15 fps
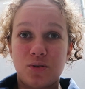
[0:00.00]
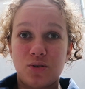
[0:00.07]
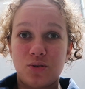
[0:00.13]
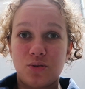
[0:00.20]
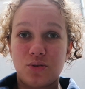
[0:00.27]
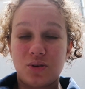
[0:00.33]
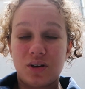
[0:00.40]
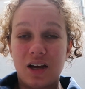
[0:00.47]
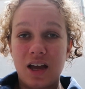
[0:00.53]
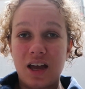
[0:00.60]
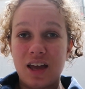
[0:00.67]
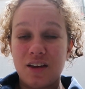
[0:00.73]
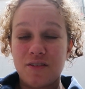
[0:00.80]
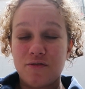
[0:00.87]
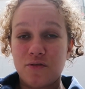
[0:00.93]
you
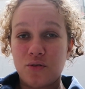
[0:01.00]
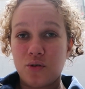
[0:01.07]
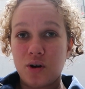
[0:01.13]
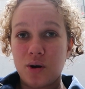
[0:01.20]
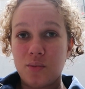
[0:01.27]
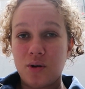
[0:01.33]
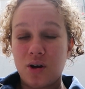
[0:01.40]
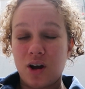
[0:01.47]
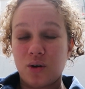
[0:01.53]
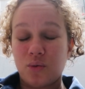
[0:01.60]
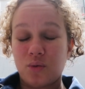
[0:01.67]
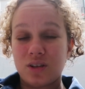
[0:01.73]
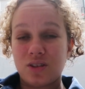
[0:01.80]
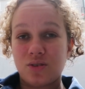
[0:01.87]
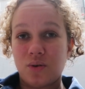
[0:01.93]
informed
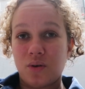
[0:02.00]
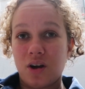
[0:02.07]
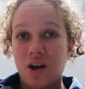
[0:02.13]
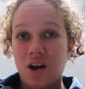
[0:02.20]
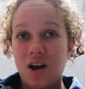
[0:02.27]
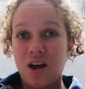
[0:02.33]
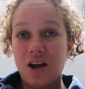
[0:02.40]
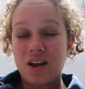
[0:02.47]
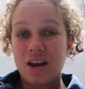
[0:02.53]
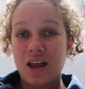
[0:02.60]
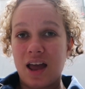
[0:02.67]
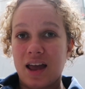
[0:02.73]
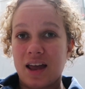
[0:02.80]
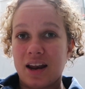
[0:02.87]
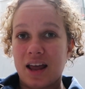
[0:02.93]
on what's going on
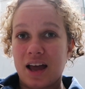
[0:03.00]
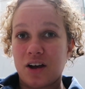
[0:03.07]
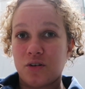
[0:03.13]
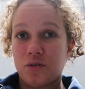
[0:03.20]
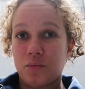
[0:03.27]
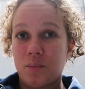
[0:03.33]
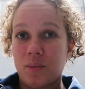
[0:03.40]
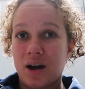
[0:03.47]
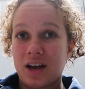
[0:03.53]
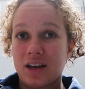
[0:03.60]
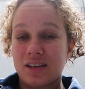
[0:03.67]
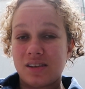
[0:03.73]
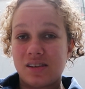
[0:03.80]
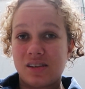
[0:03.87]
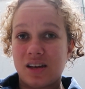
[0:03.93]
and how
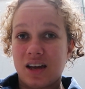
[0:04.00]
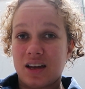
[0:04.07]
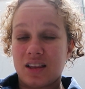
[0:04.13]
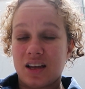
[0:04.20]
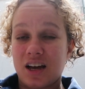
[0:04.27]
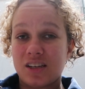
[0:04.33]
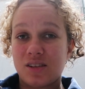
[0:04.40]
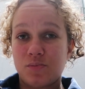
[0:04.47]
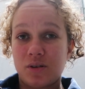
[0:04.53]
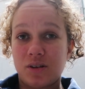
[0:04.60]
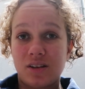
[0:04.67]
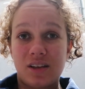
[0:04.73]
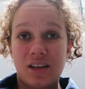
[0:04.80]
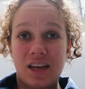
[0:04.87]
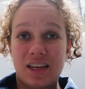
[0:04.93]
my stay at the
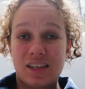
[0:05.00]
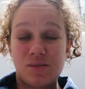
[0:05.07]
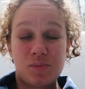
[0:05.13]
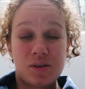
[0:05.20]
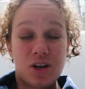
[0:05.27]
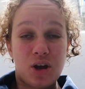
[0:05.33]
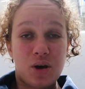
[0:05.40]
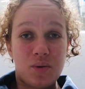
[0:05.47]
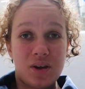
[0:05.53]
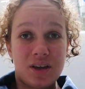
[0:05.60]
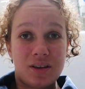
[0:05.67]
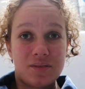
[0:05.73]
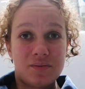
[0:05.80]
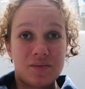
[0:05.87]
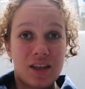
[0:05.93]
hospital has been
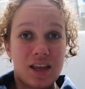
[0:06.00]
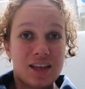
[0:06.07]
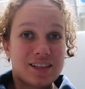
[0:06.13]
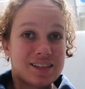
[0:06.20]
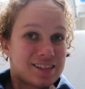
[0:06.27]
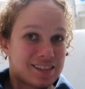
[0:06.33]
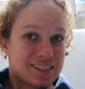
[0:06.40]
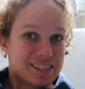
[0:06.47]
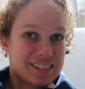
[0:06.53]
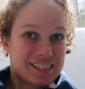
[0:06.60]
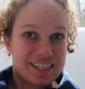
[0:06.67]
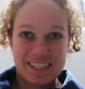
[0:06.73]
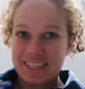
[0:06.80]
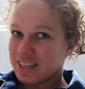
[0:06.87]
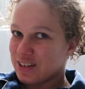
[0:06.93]
going.
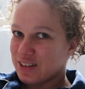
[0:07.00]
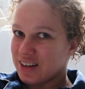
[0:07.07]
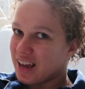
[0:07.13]
See you